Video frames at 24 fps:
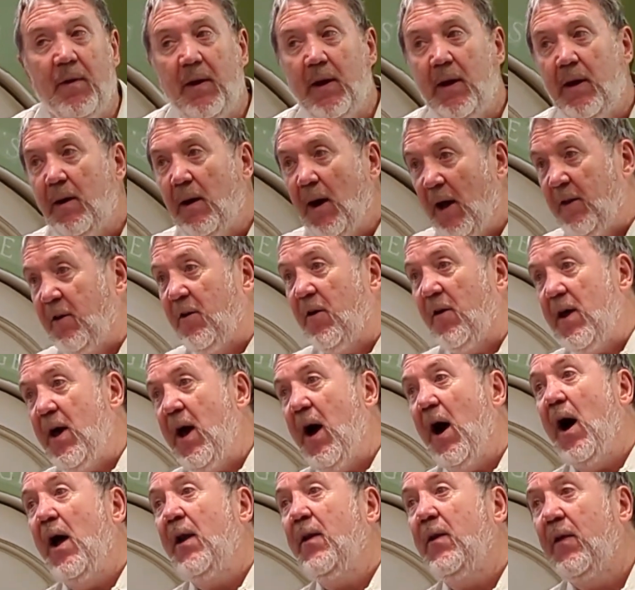the
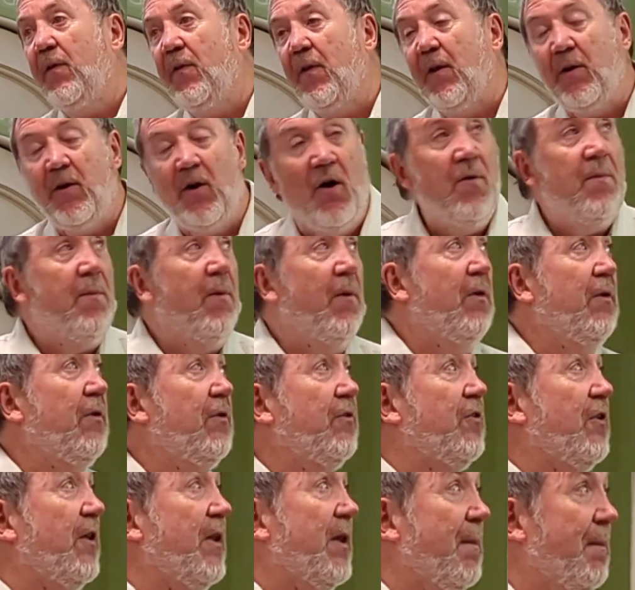Andriana, the
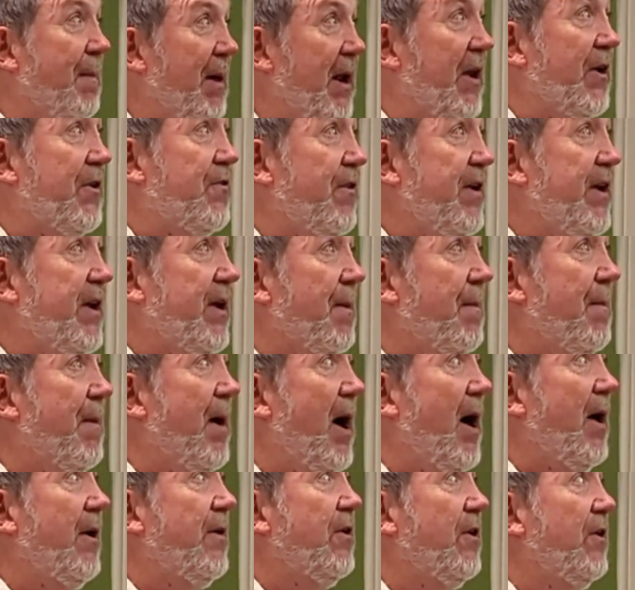nobles, and the military
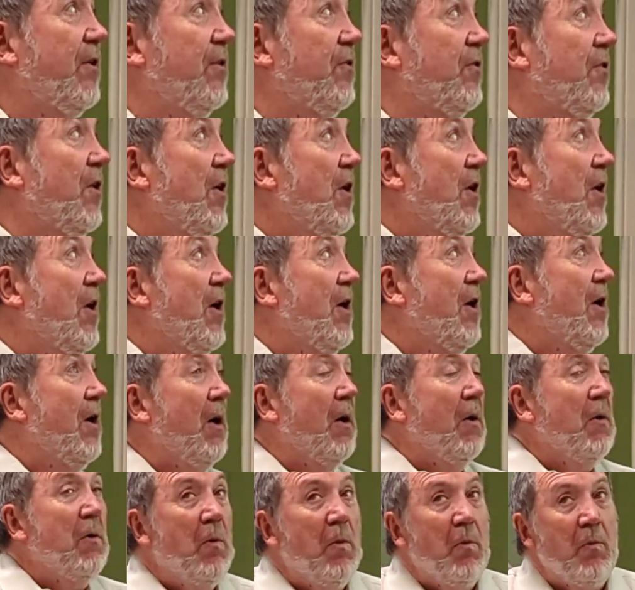commanders
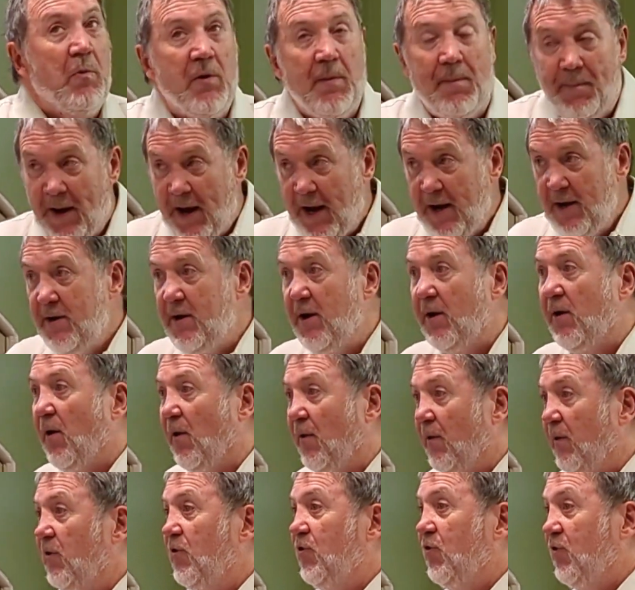depended
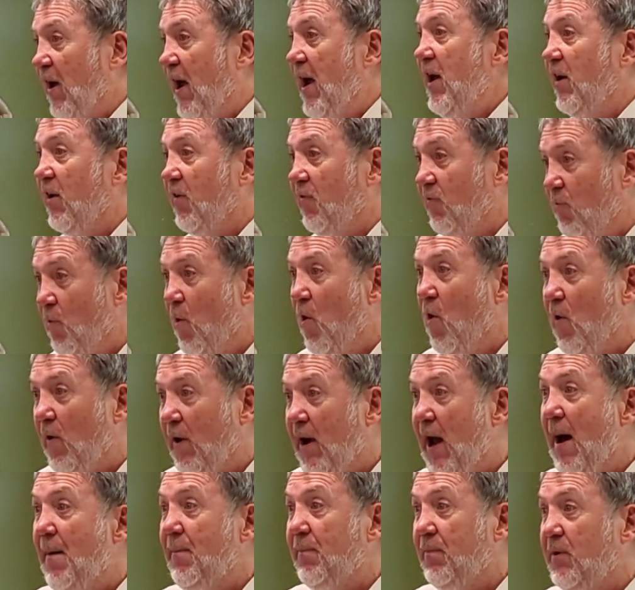on the sale of
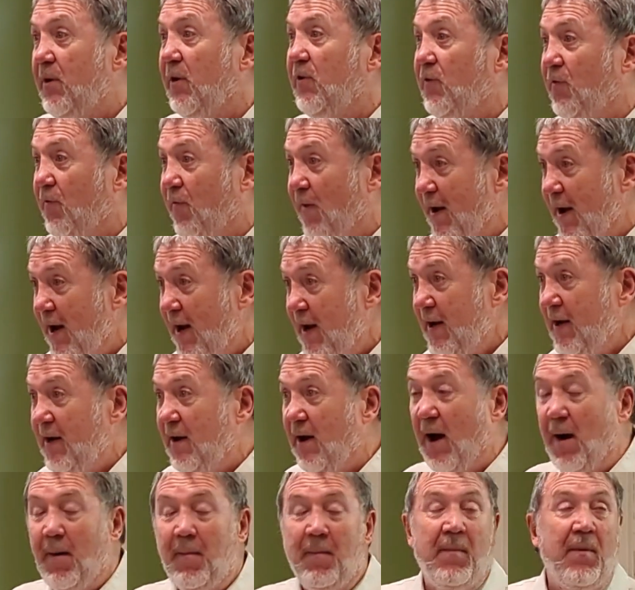war captives for
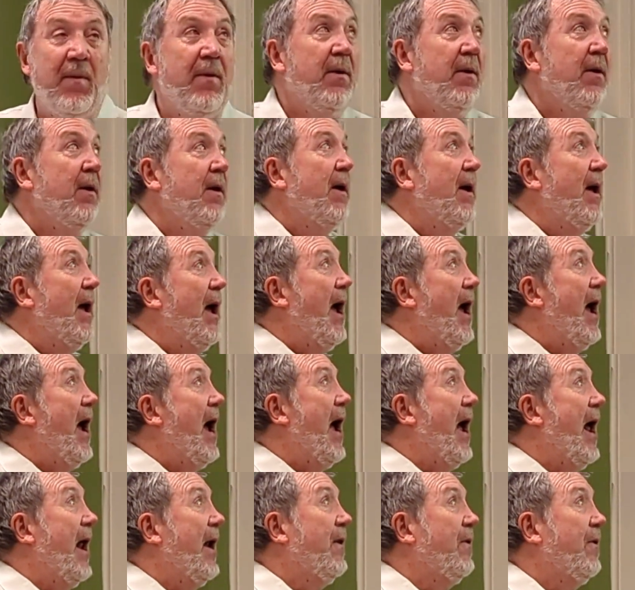income.
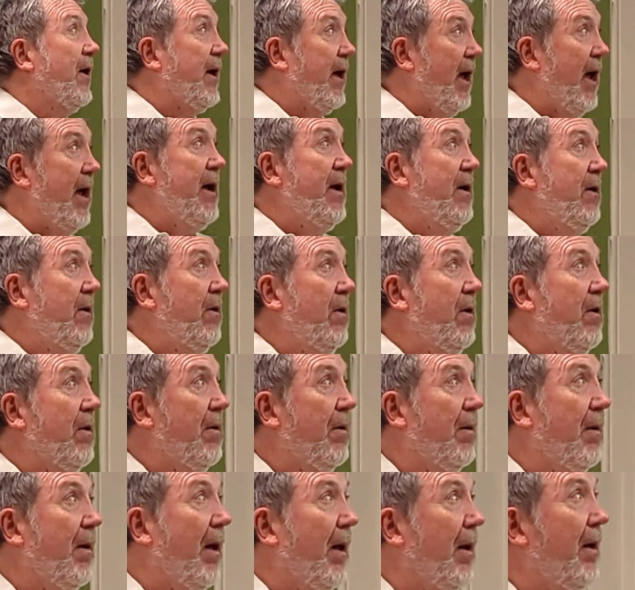And the
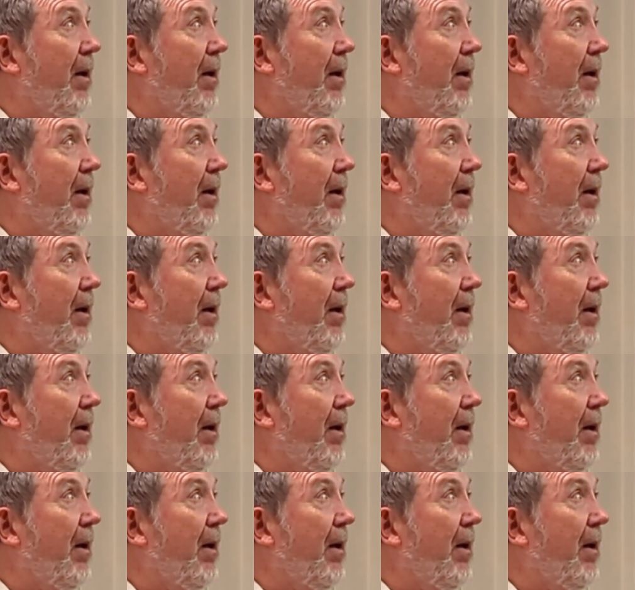king,